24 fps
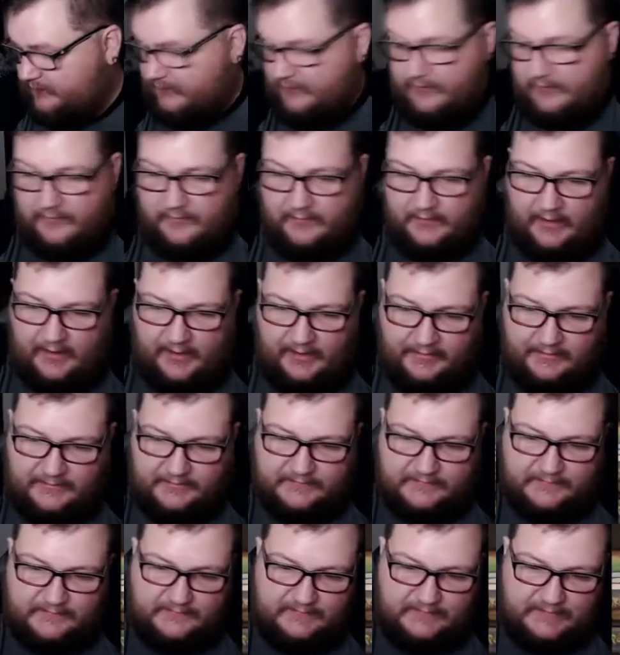
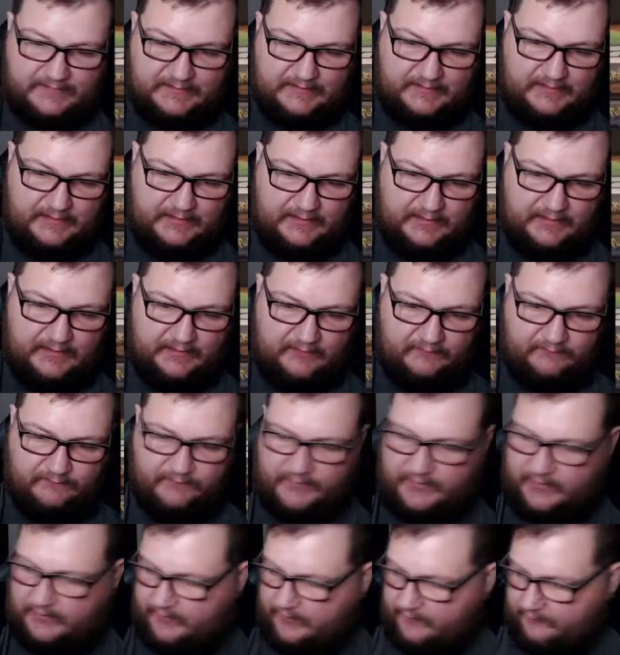Nice.
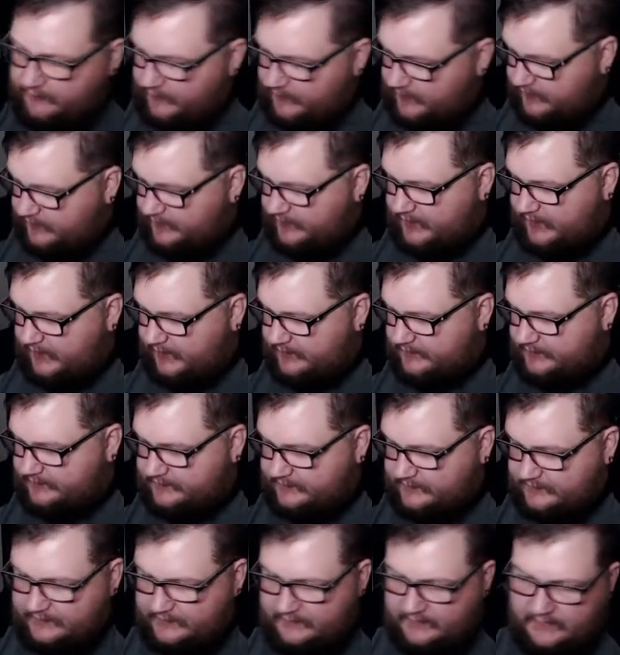Very, very
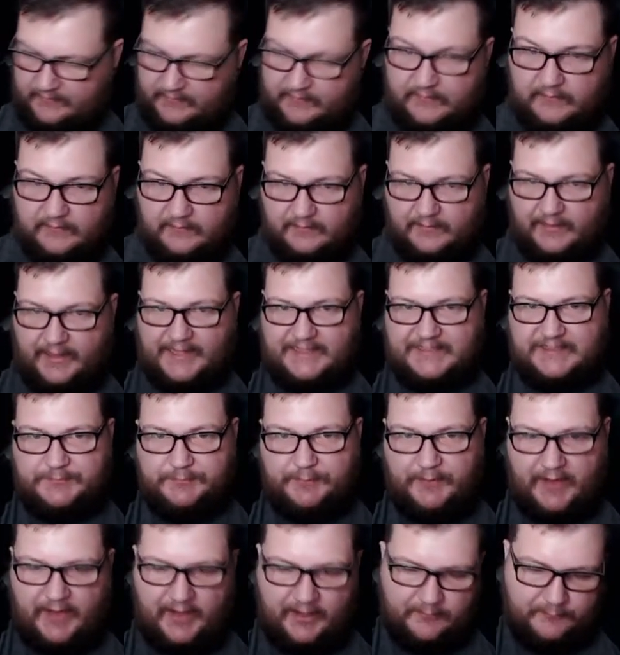nice.
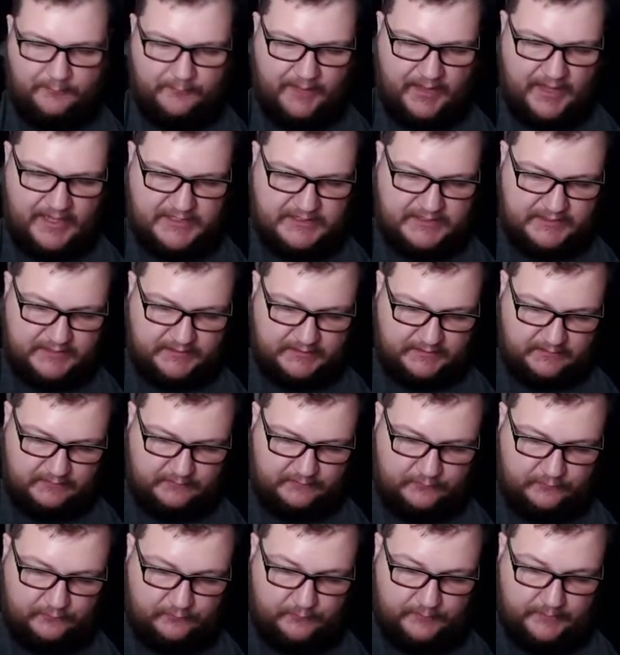Last pack magic.
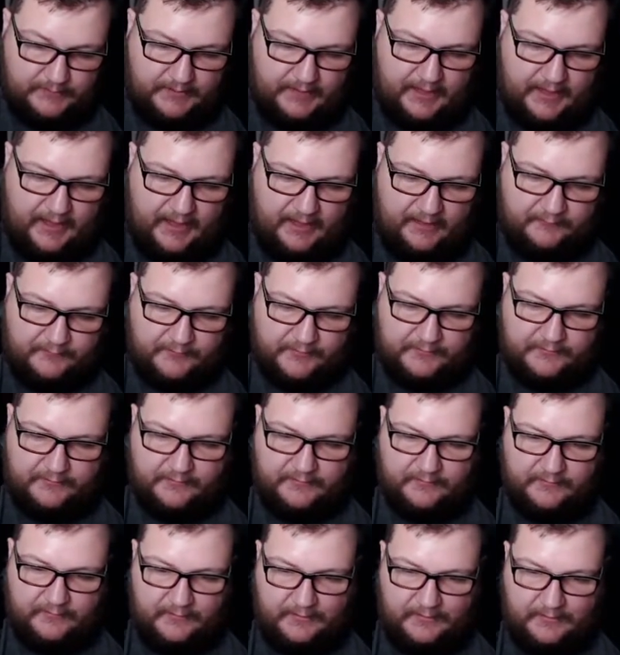Do we have it?
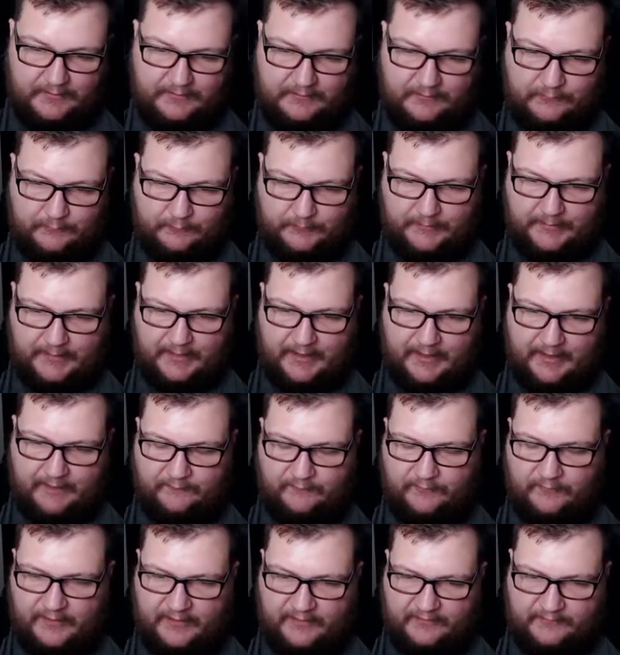Do we
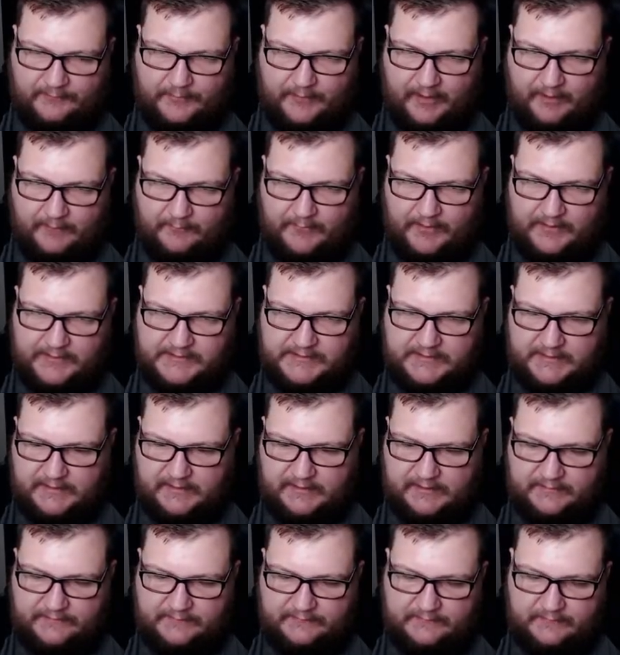have last pack magic,
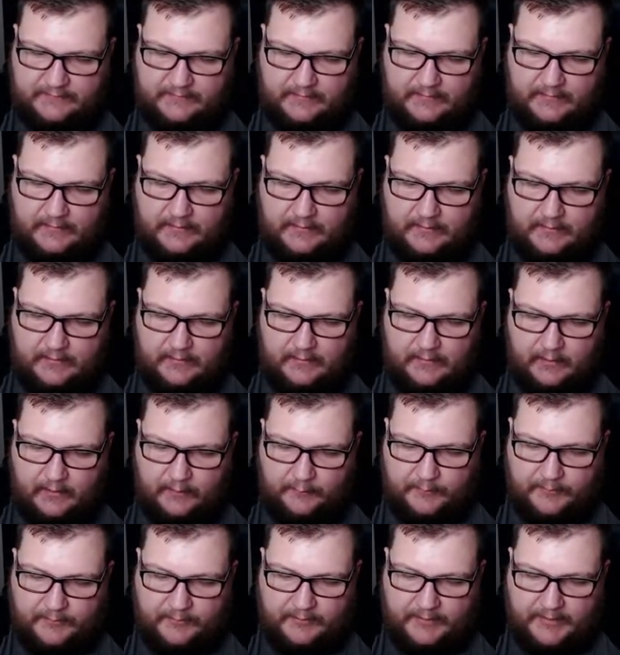guys?
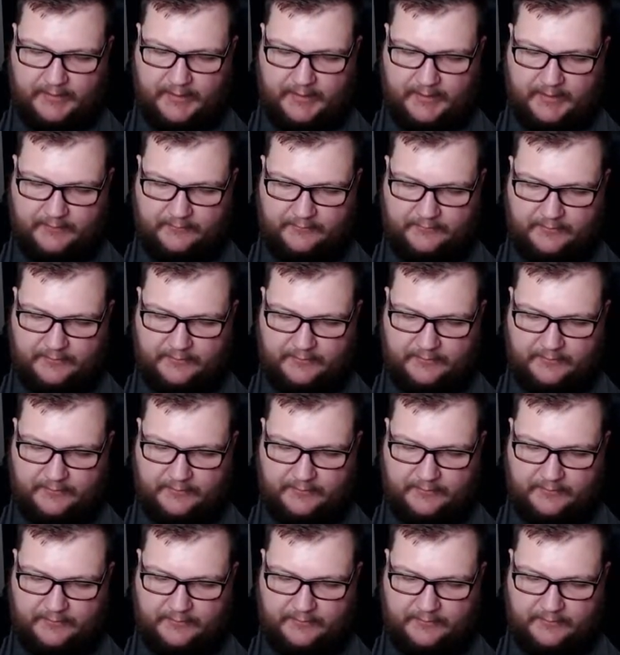Are we going to get